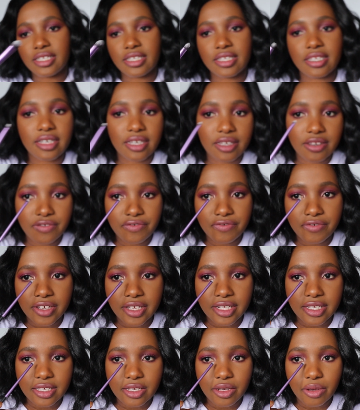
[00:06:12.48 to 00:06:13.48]
see, it
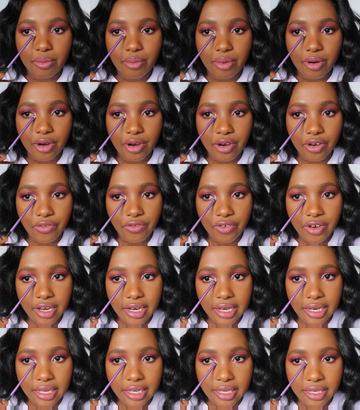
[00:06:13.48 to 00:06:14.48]
fits
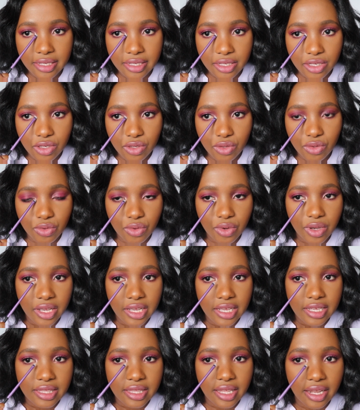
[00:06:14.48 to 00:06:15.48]
perfectly into
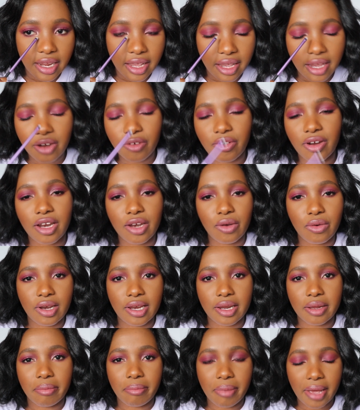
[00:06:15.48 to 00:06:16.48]
that area and
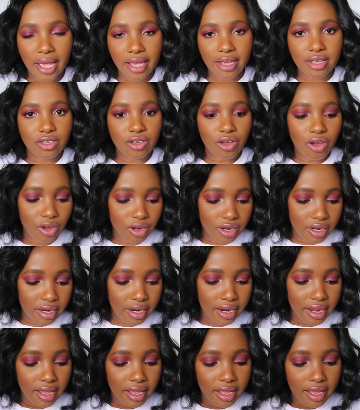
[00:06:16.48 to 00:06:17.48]
really packs on
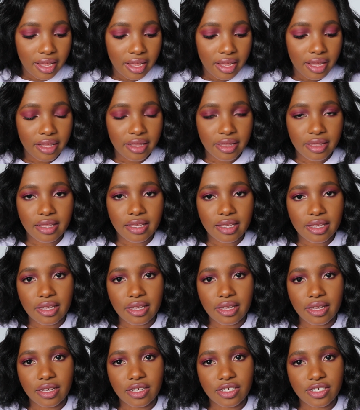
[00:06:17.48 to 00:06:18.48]

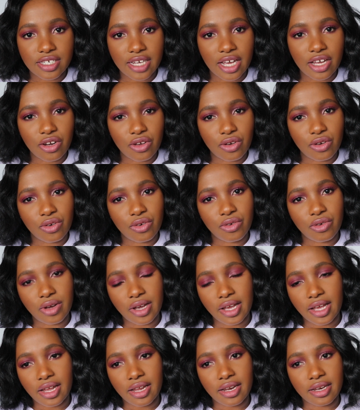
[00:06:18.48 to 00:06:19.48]
the shadow,
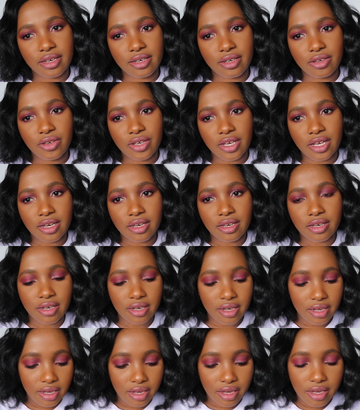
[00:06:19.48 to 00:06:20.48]
and you can,
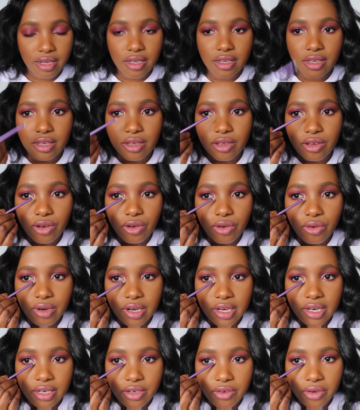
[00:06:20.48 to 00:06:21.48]
you know,
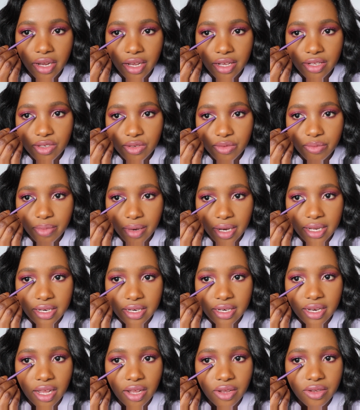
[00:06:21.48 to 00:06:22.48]
really try to blend
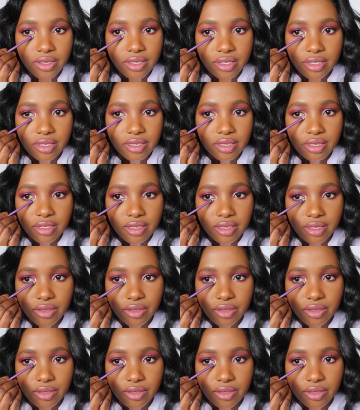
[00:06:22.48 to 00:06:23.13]
it out